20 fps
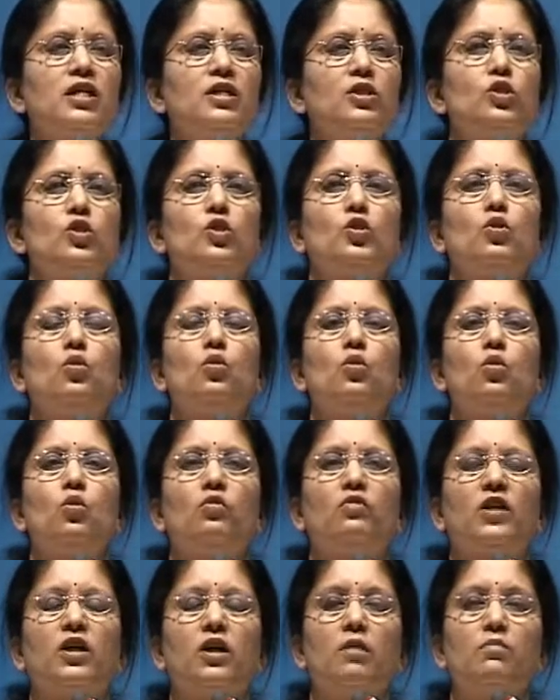and so
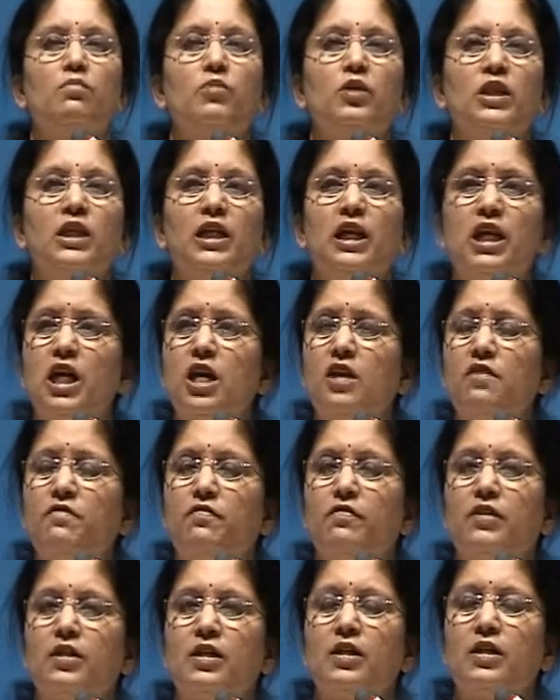overcome with
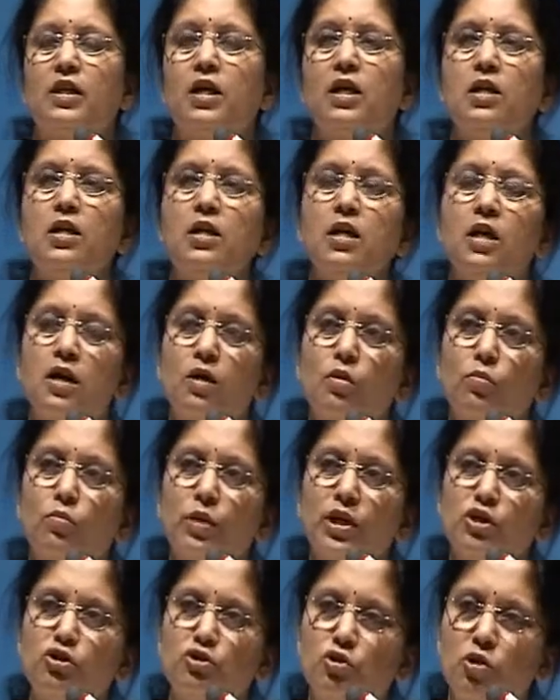grief that he
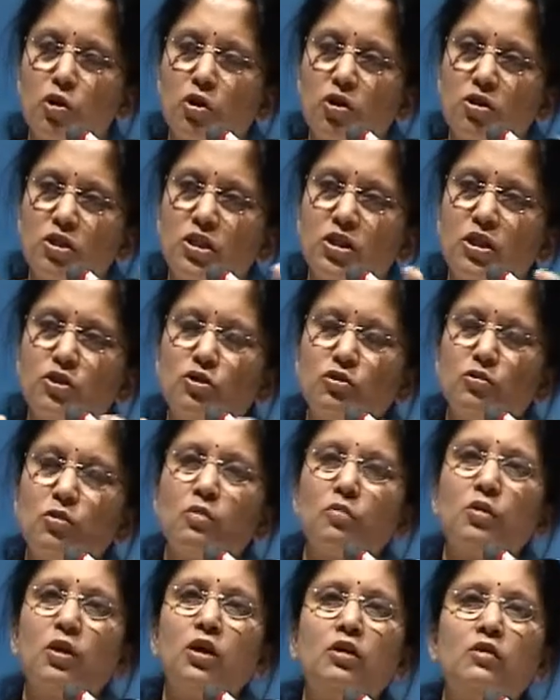withdraws into a
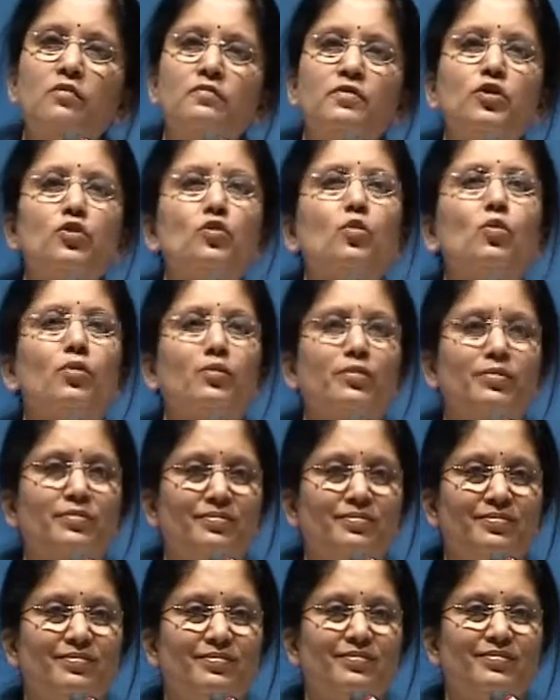world of his own.
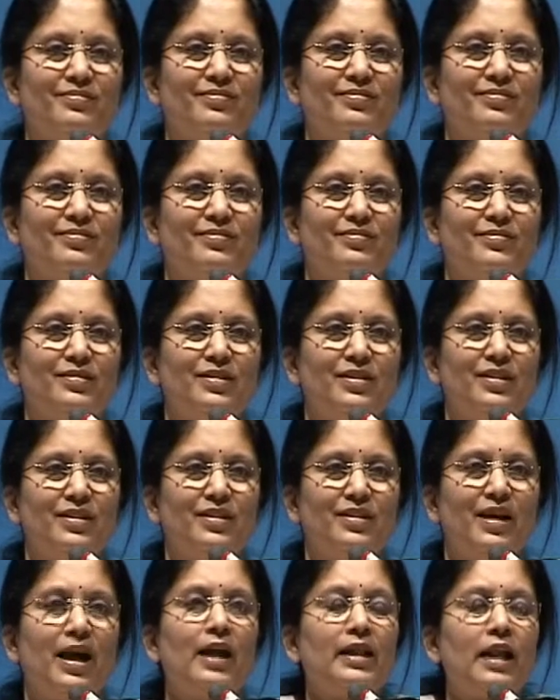
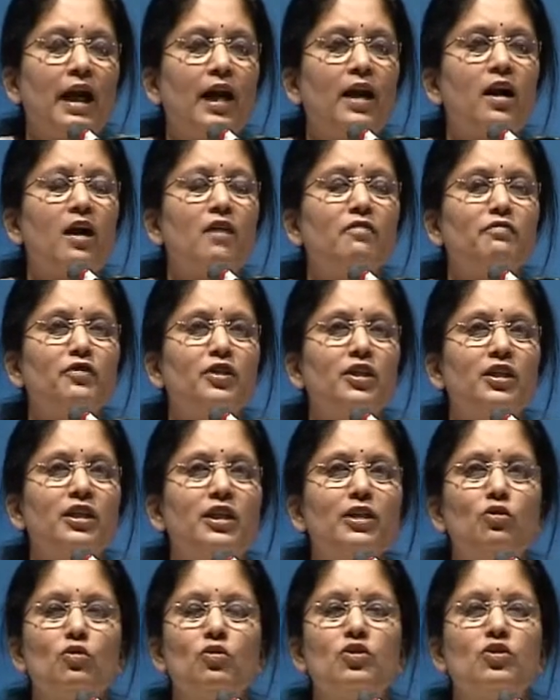And thereafter
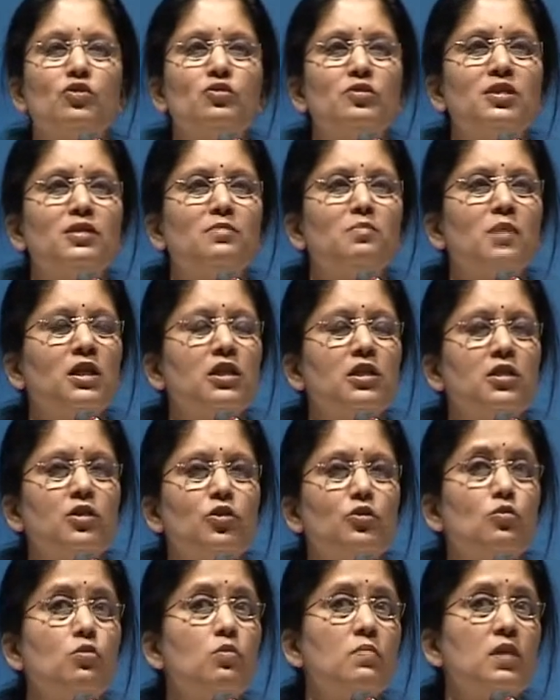he goes to his
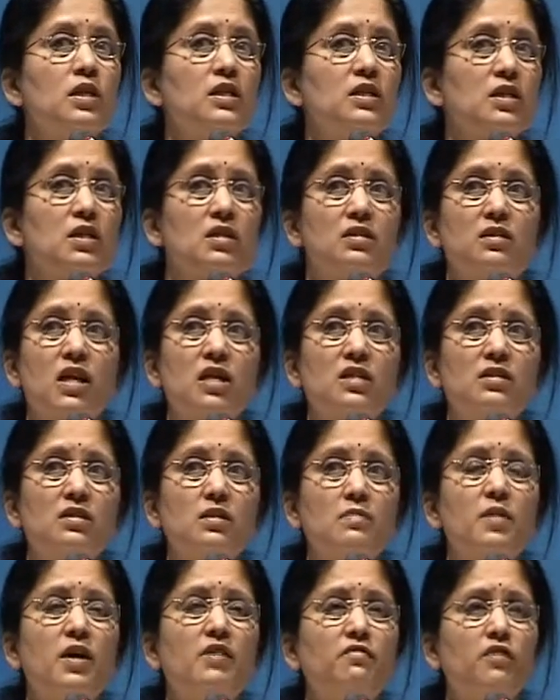mother's room and says, "I
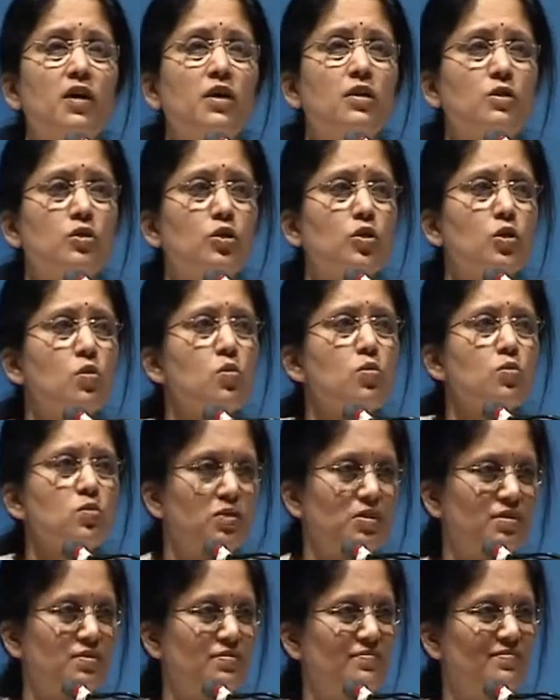see my father's
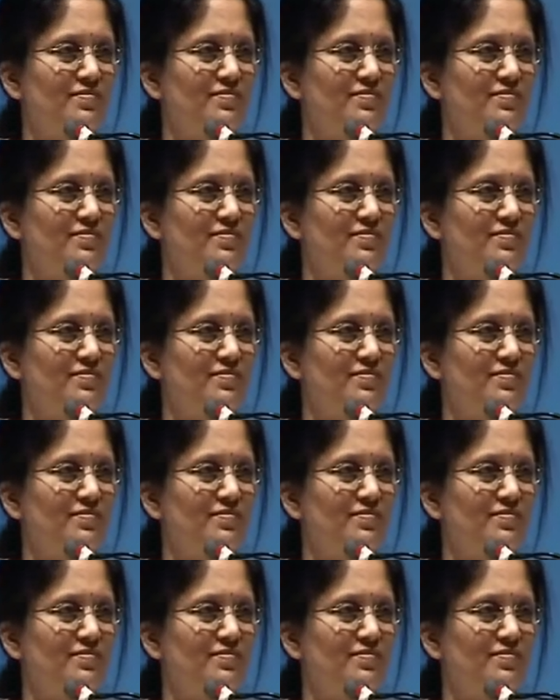ghost."